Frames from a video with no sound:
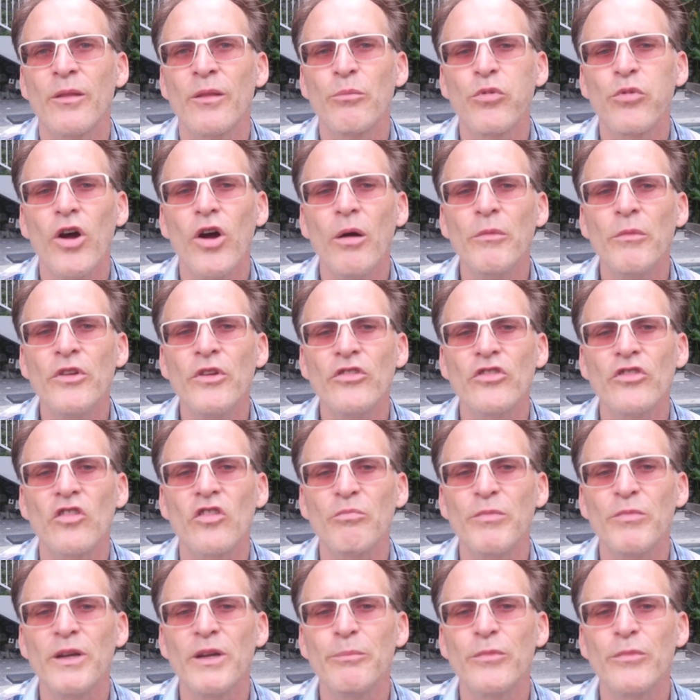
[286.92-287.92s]
The promise
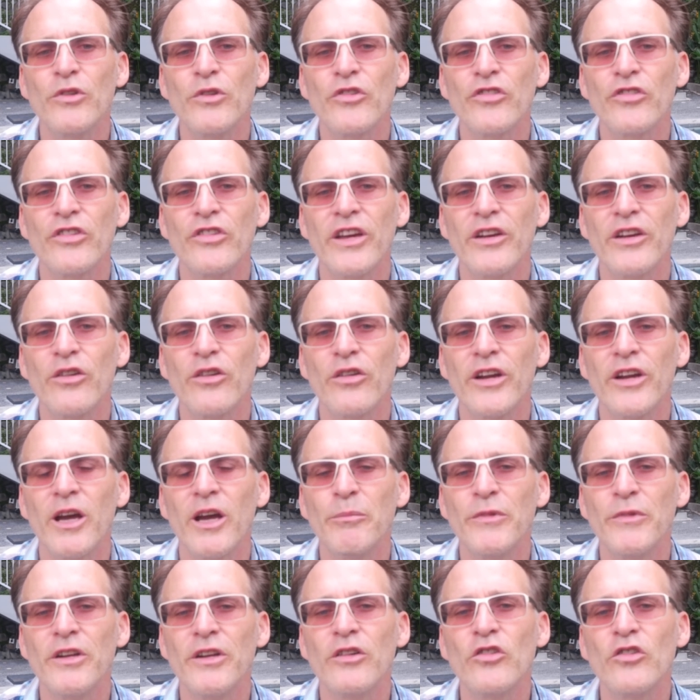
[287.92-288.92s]
of people's inner
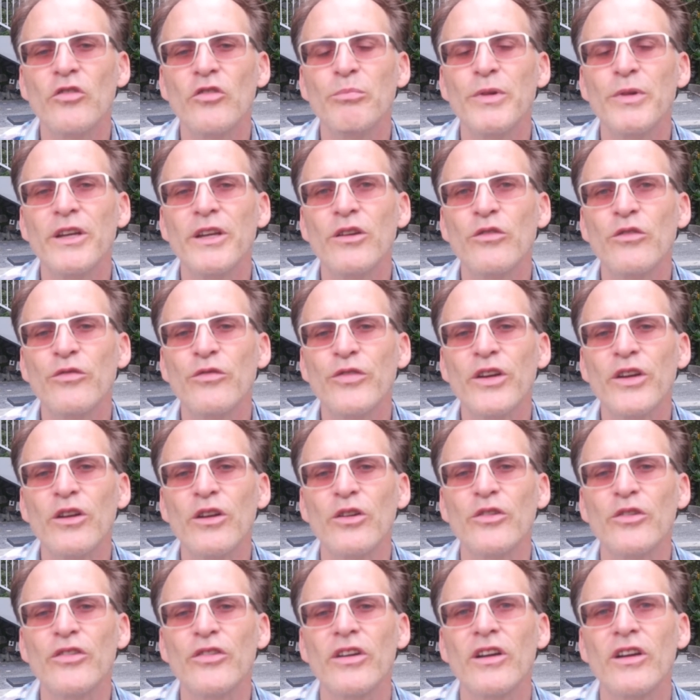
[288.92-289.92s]
emptiness being
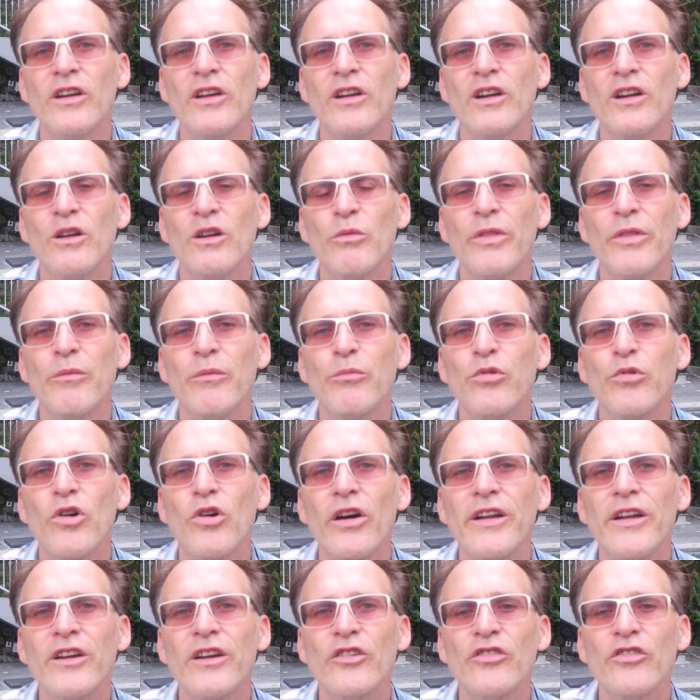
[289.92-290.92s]
filled with the
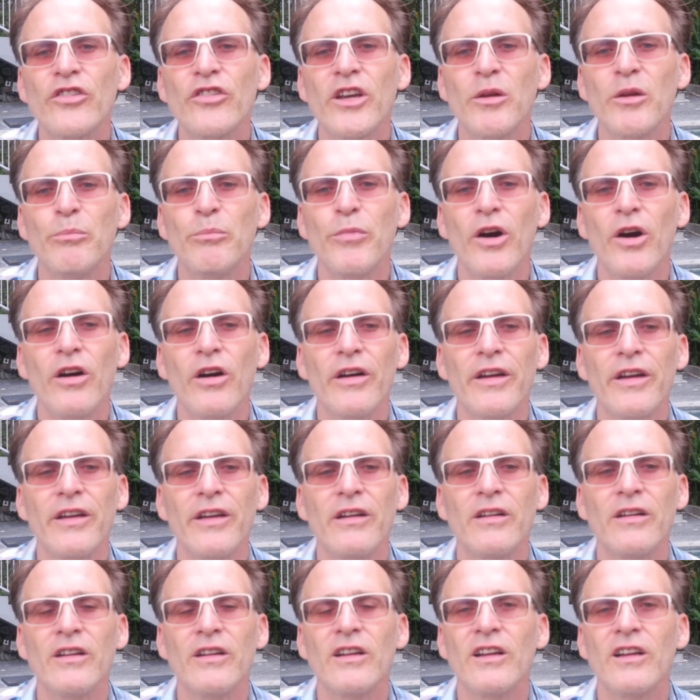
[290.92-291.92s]
products they
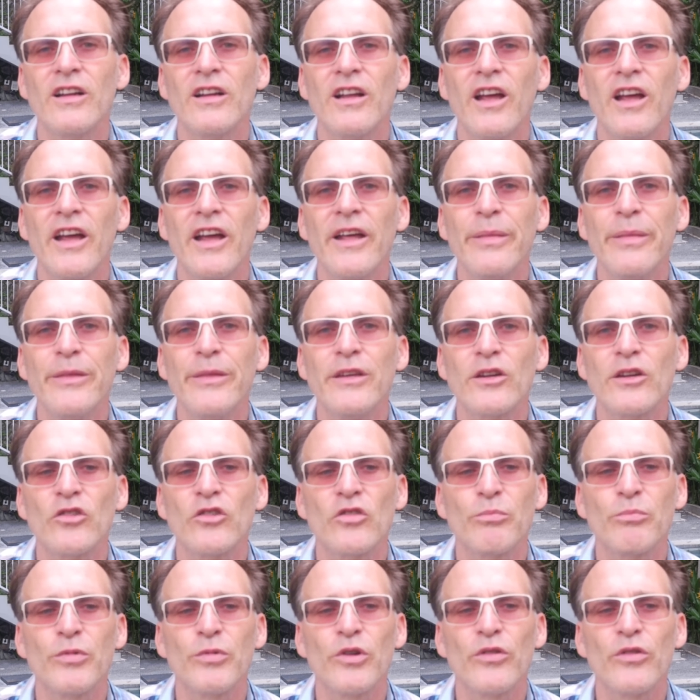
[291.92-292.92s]
buy and the
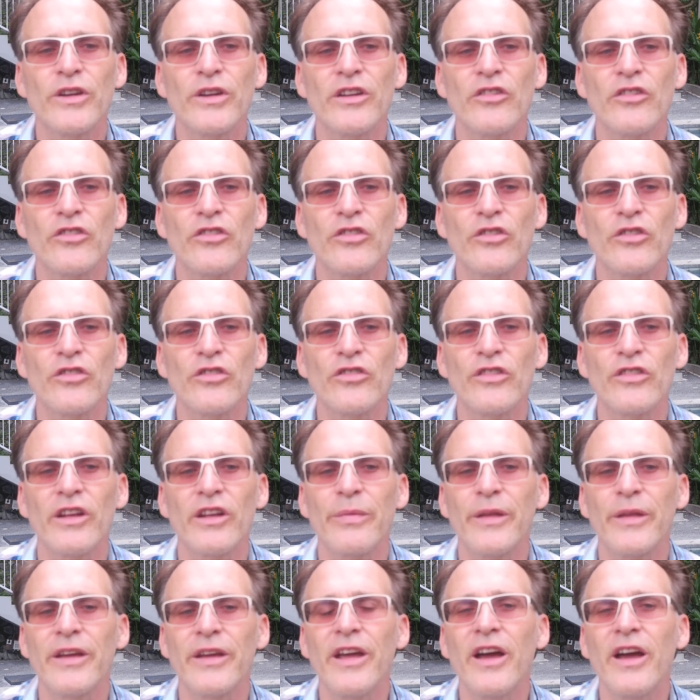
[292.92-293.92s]
experiences
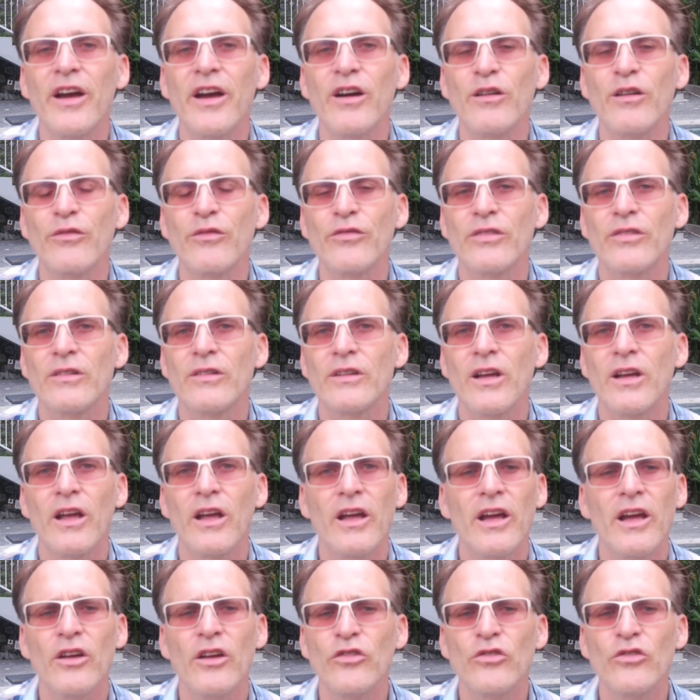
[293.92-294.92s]
that they have
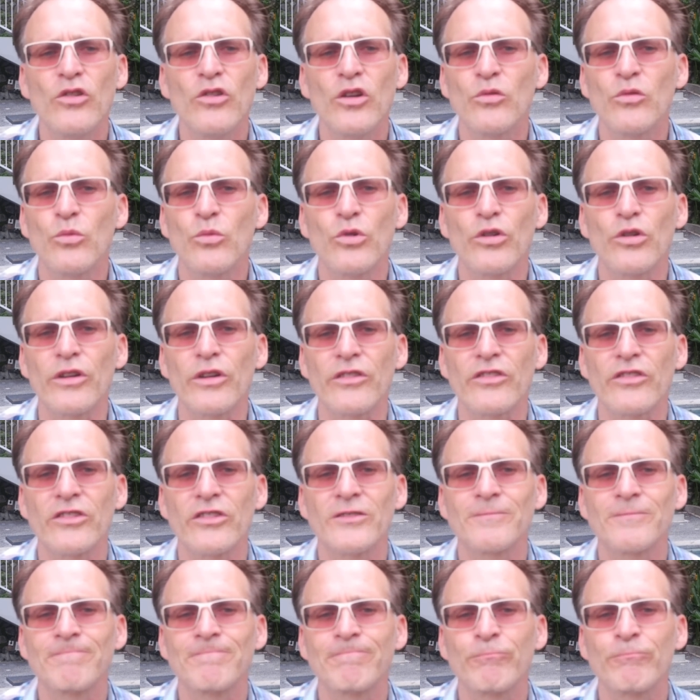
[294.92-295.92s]
has not worked.
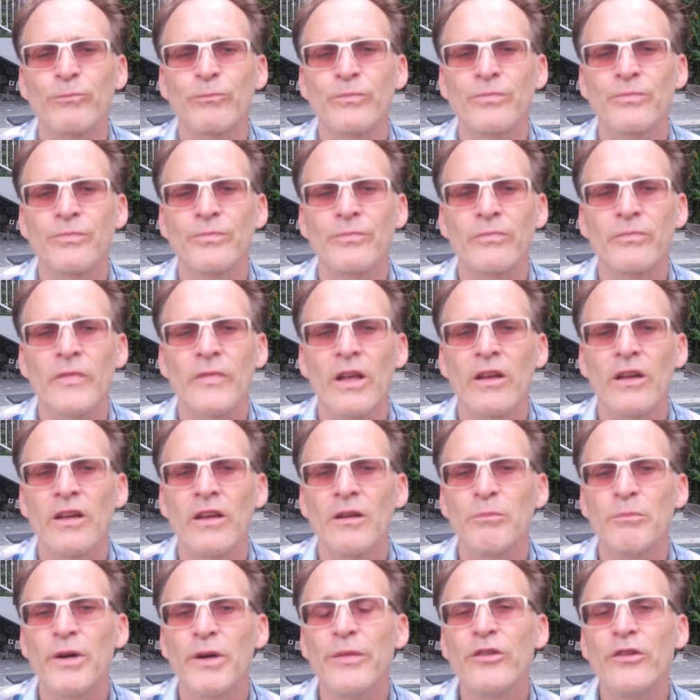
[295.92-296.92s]

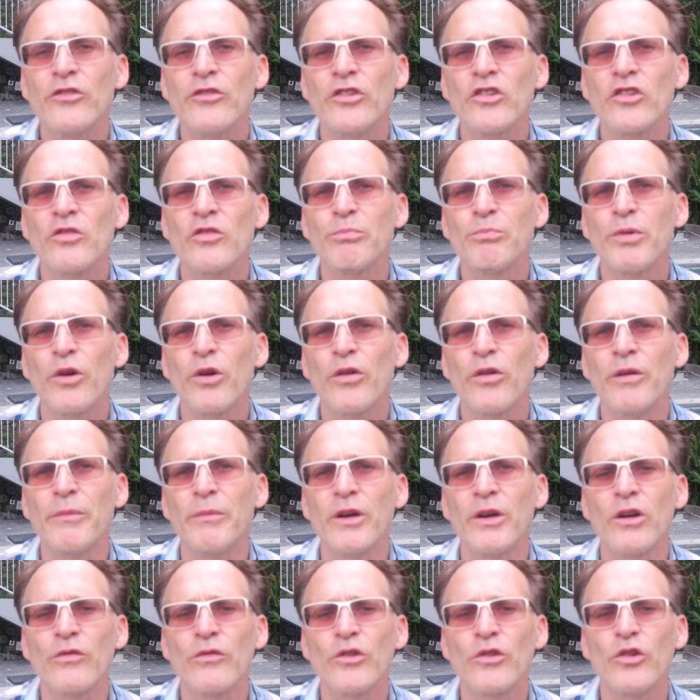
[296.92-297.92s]
But this
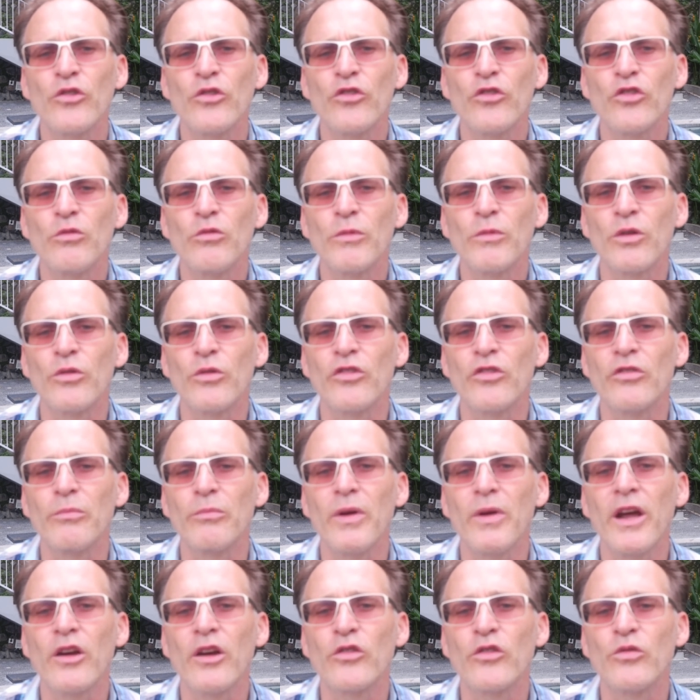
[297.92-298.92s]
experiment of
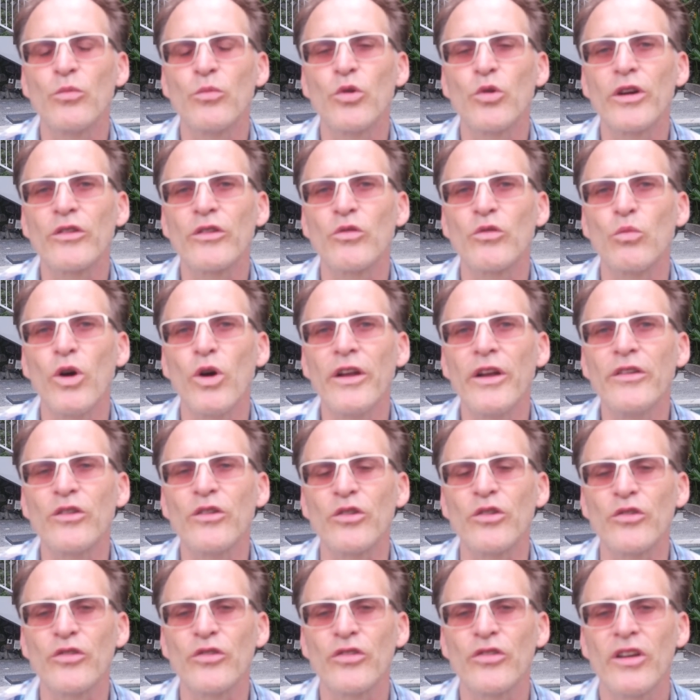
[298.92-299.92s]
consumerism has worked
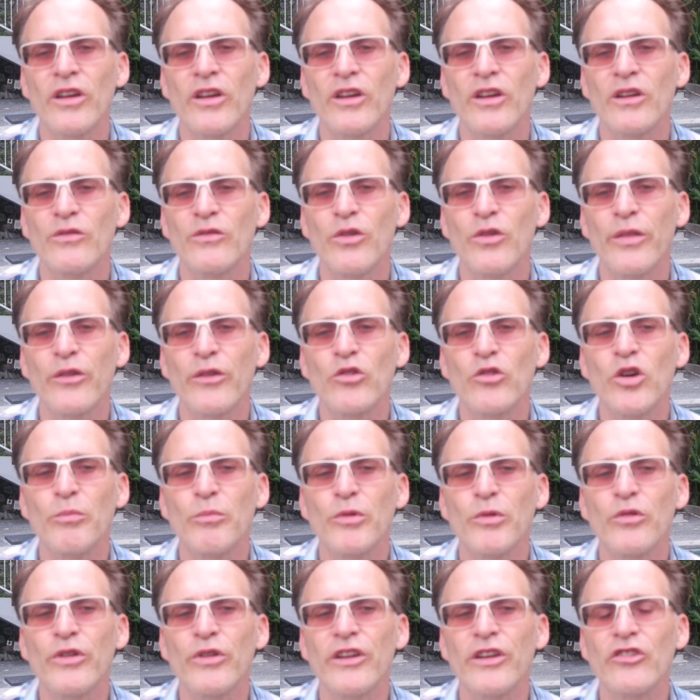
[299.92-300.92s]
wonders for the
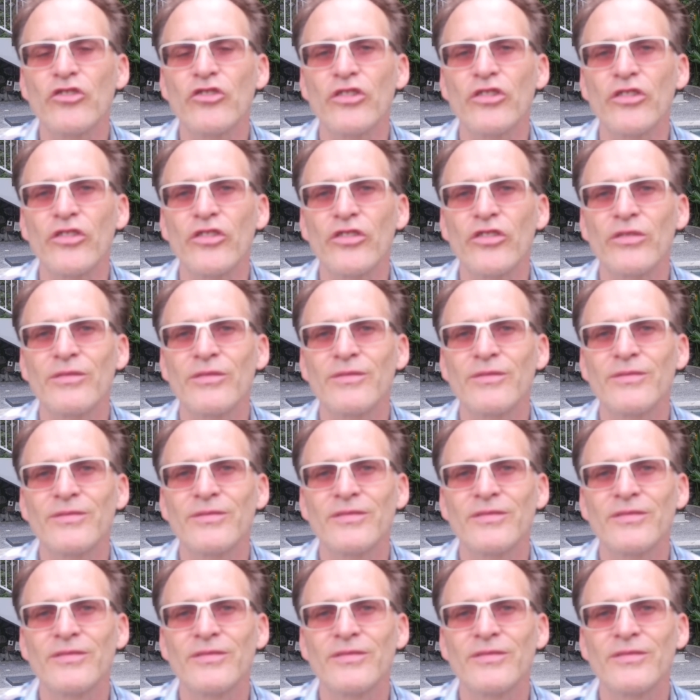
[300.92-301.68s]
corporations.